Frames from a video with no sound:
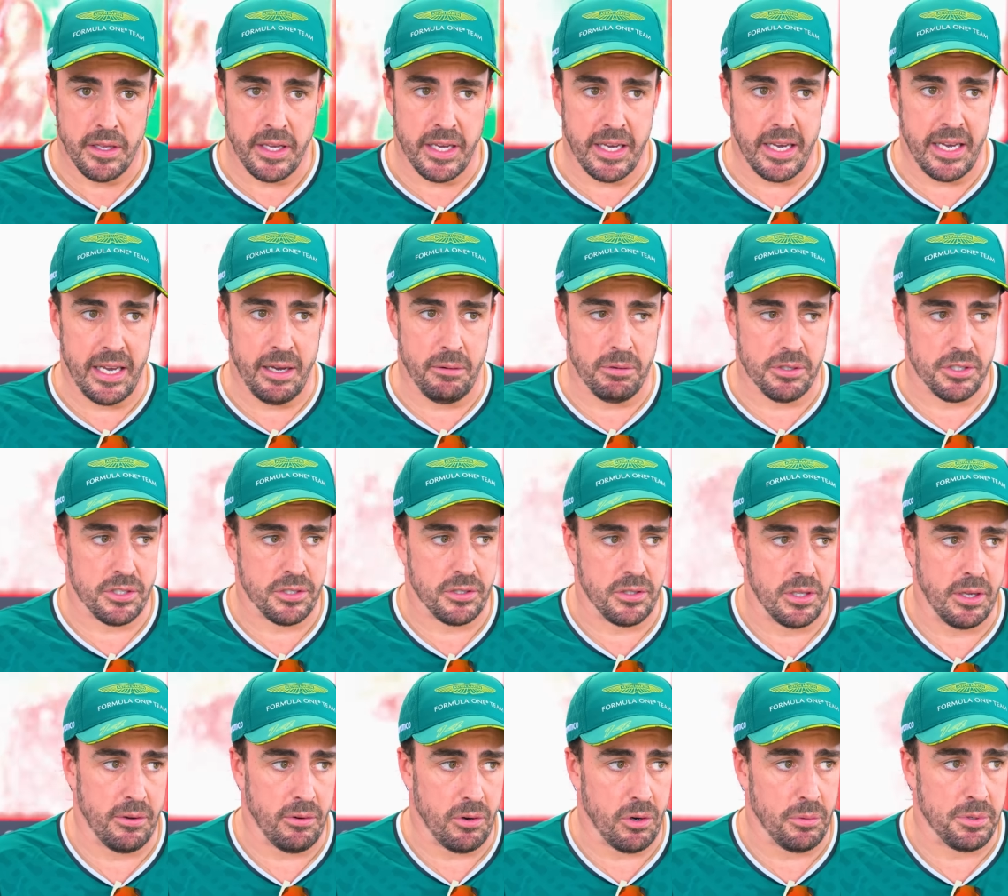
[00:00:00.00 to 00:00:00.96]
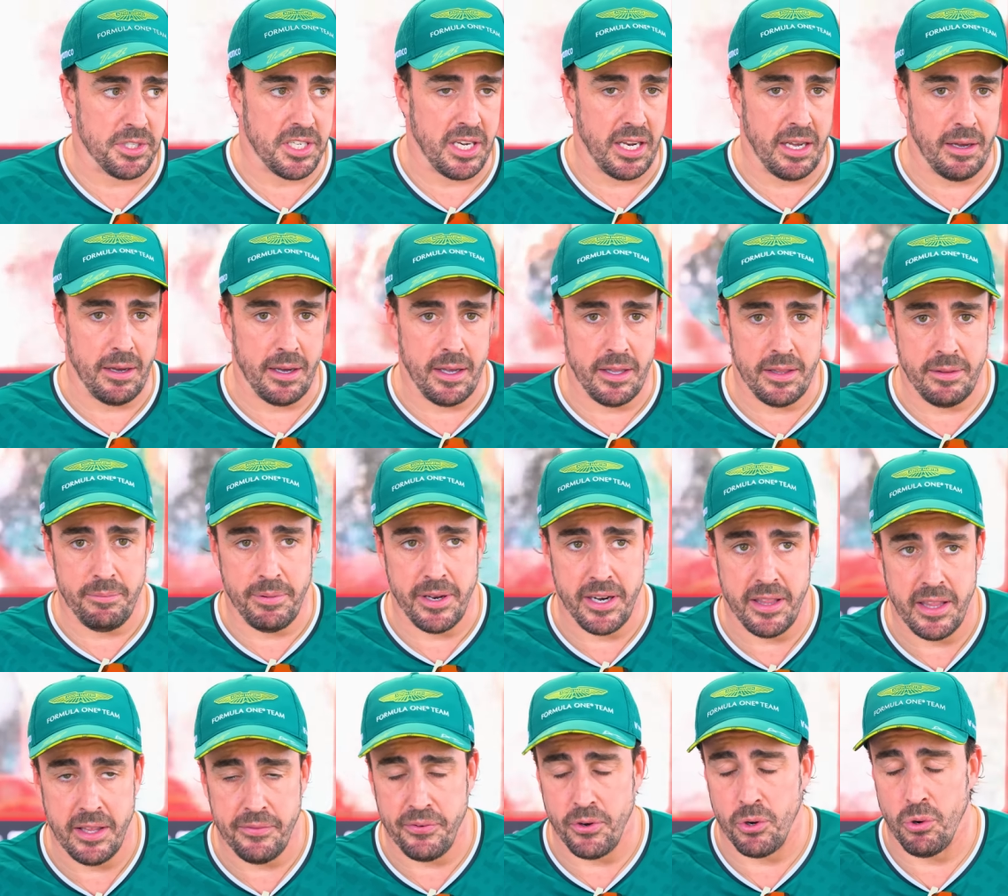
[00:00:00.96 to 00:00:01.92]
Yeah, it was uh, obviously a very
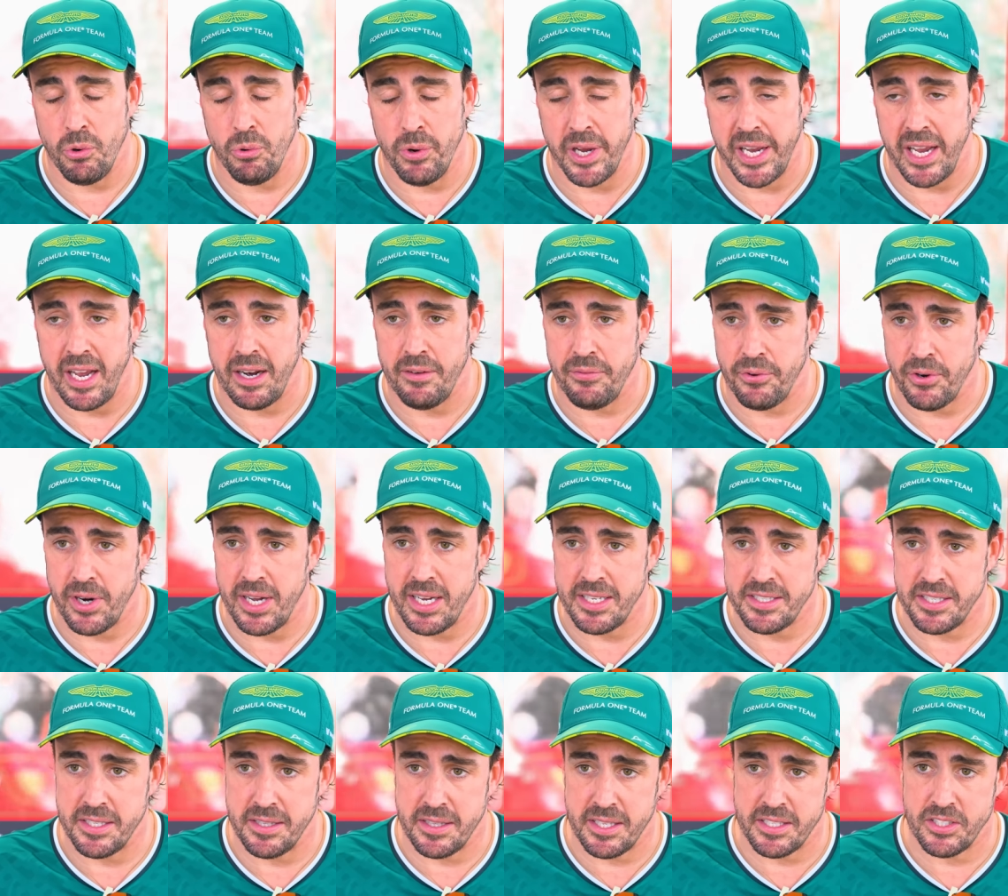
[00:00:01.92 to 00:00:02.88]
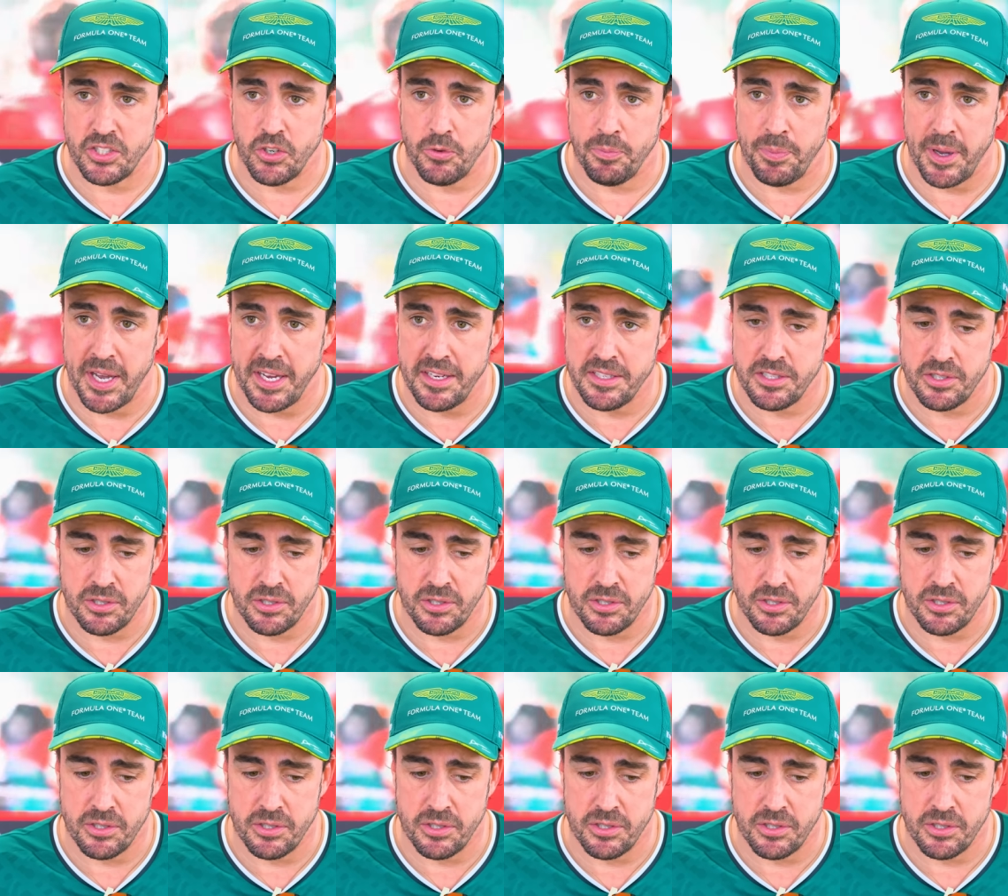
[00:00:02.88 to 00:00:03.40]
difficult weekend for us in terms of pace.